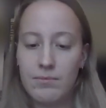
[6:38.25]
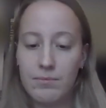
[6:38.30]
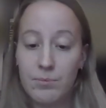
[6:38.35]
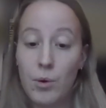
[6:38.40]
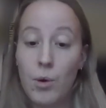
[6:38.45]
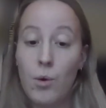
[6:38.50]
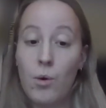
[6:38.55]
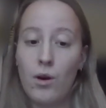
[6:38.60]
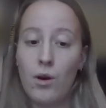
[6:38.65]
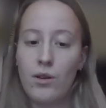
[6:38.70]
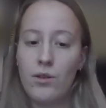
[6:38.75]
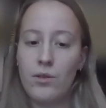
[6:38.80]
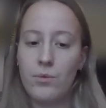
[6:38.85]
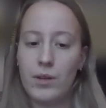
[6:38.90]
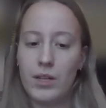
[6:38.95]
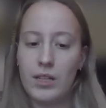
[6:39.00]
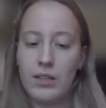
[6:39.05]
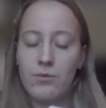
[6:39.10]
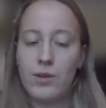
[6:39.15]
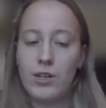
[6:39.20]
board
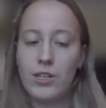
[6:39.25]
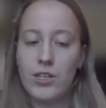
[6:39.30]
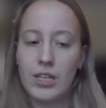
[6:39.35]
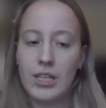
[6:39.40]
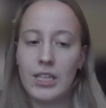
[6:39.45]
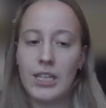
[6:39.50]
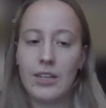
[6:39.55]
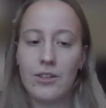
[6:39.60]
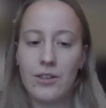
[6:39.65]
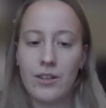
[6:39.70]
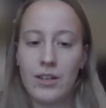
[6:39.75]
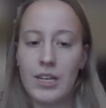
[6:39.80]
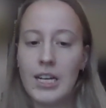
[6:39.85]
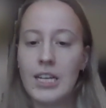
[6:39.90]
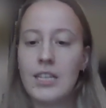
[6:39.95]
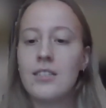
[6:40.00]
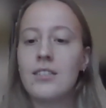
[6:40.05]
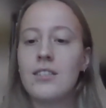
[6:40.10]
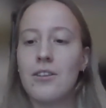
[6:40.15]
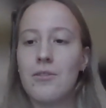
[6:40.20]
with rigid electronics,